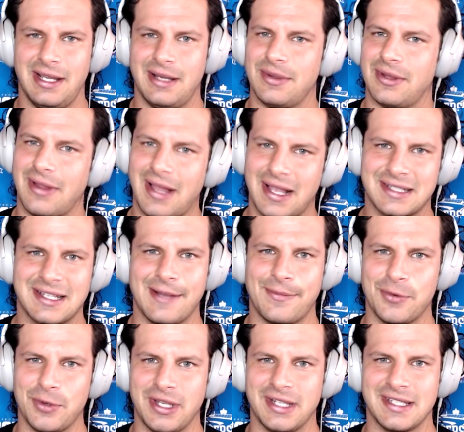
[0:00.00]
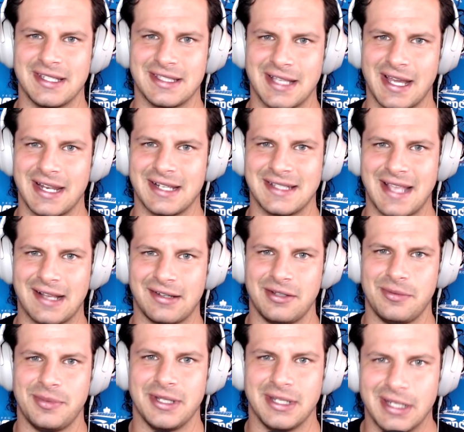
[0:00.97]
the last couple weeks, it's not exactly
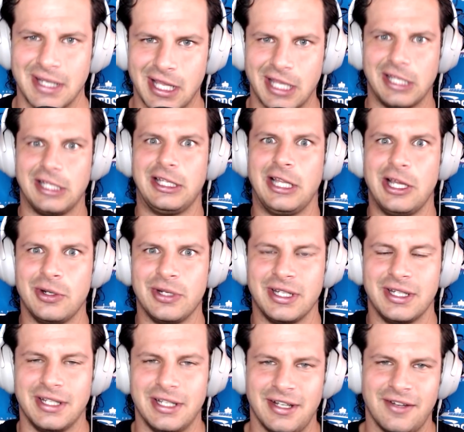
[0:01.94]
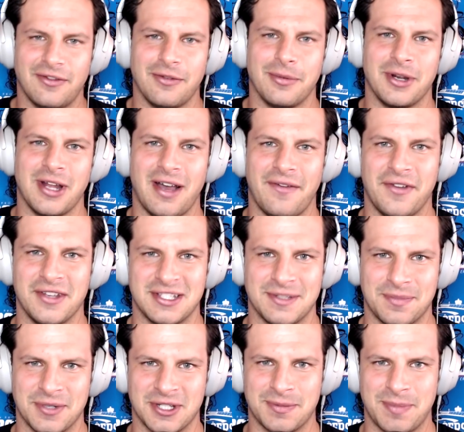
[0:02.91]
been loaded from an offensive
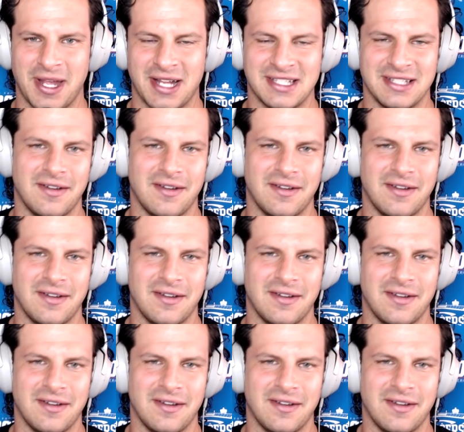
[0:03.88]
perspective.